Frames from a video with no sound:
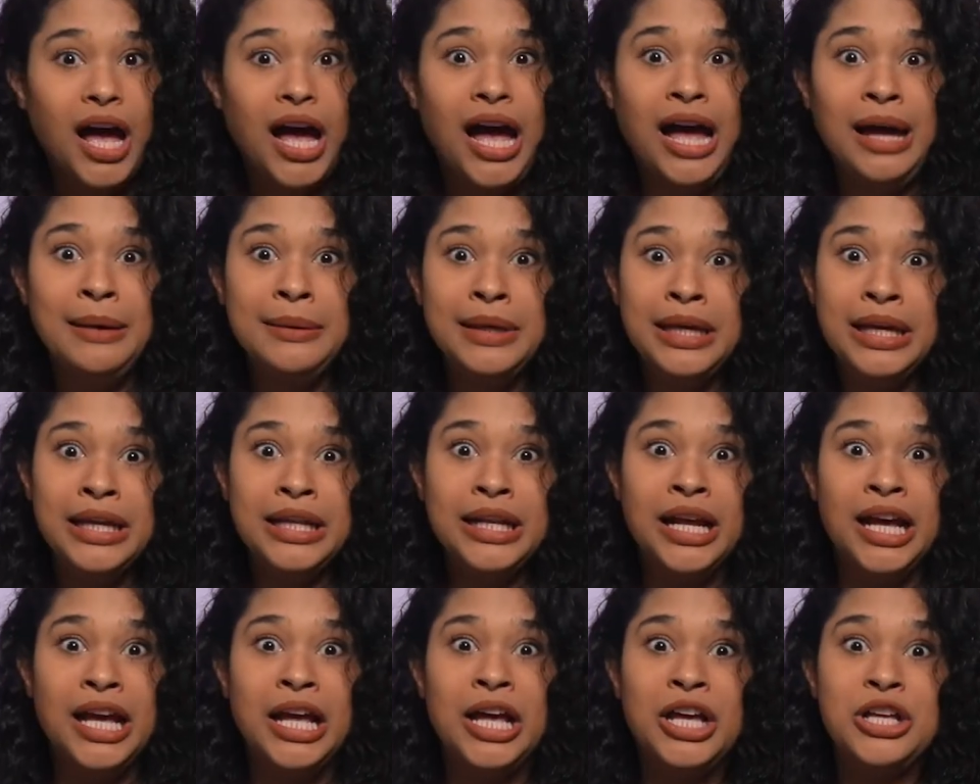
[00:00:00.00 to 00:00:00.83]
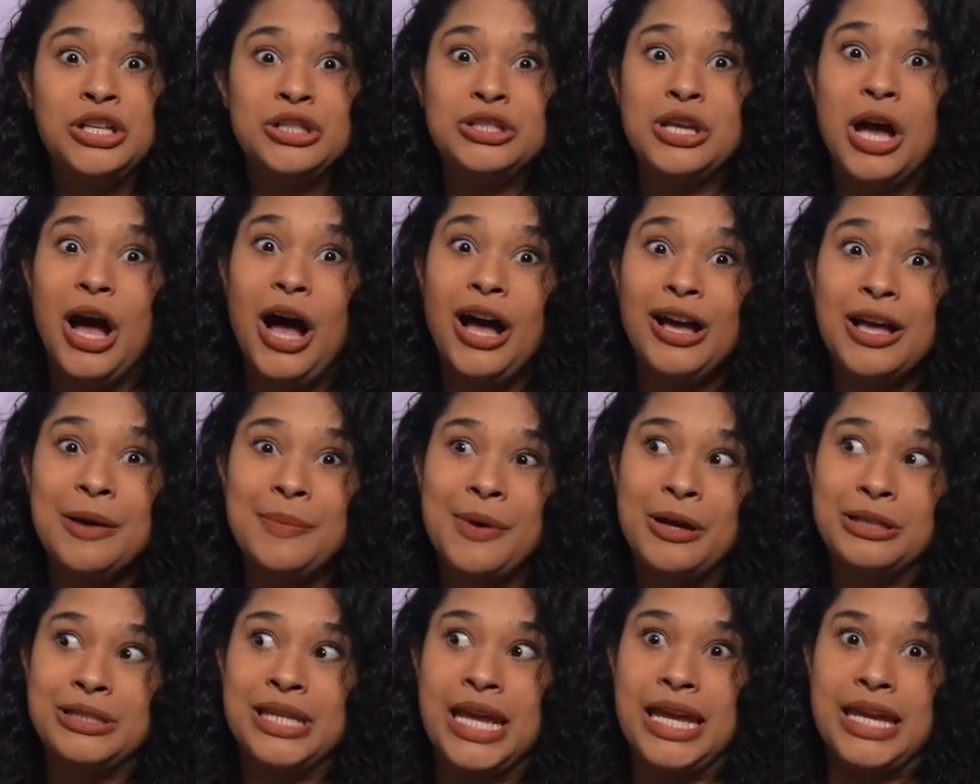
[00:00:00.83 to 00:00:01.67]
I mean, talk
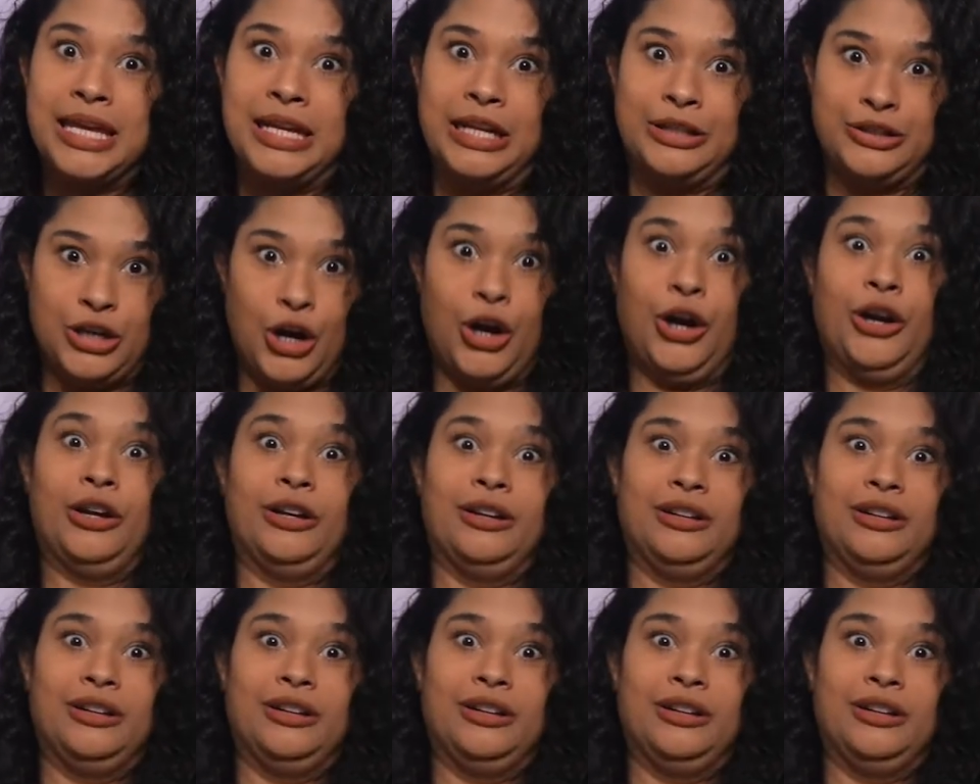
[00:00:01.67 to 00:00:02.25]
about taking a turn,